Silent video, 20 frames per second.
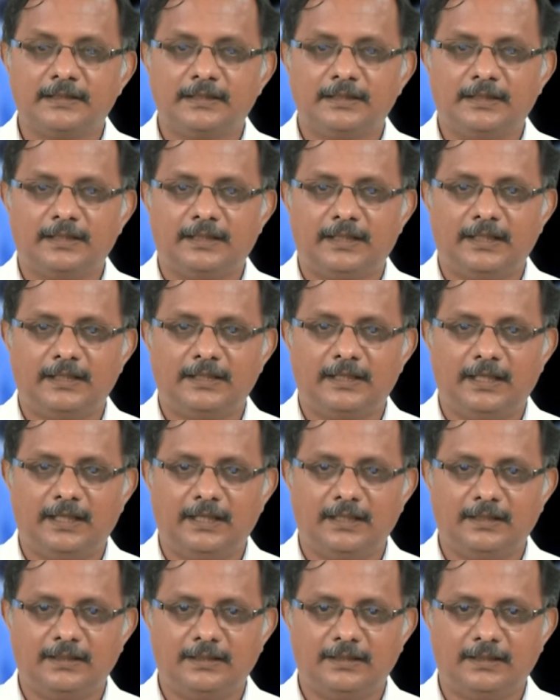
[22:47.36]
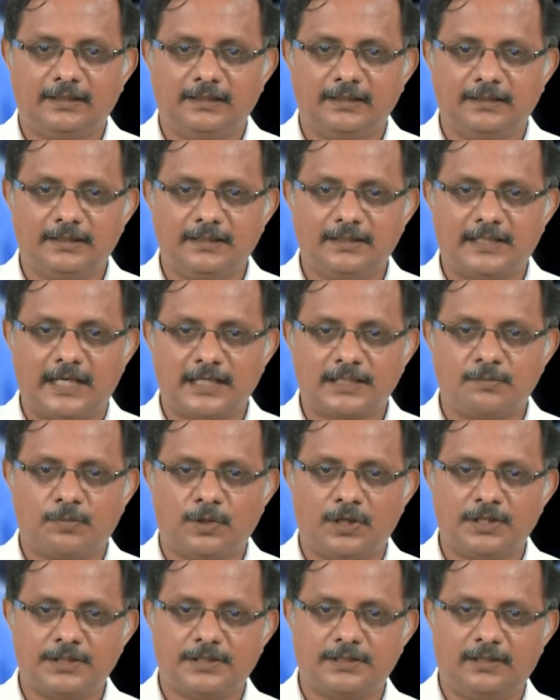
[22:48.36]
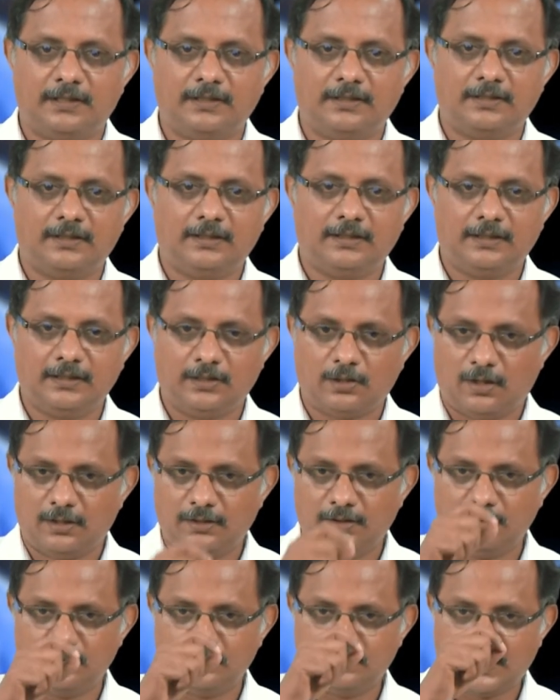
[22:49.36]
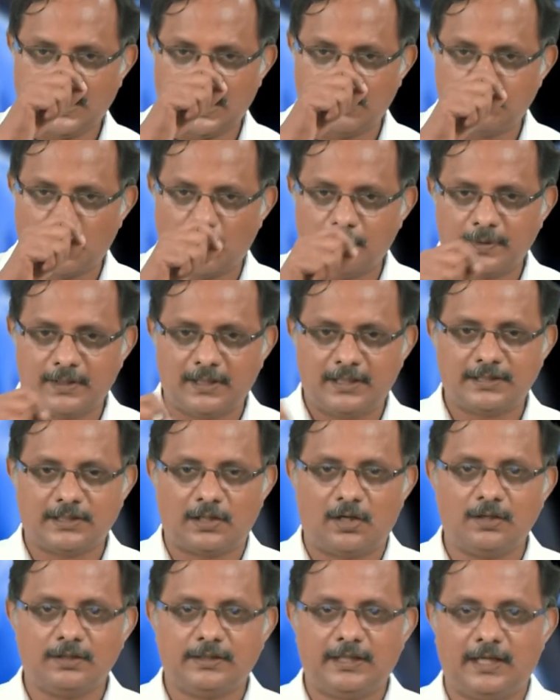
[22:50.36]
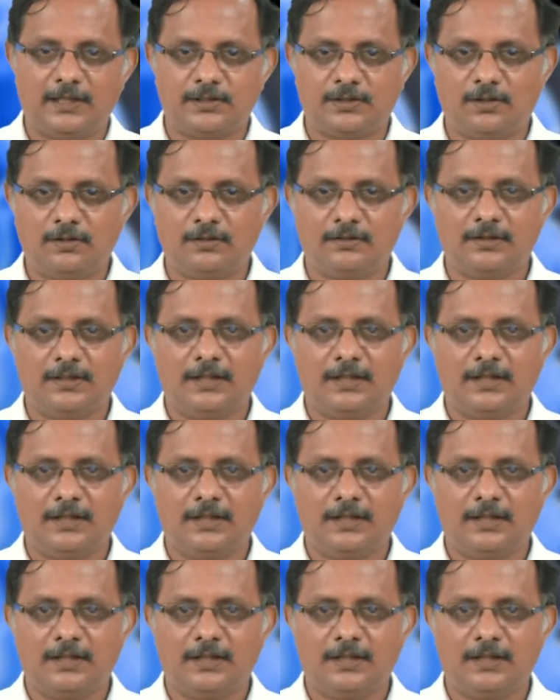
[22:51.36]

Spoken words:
right, and this action potential propagates along the axon,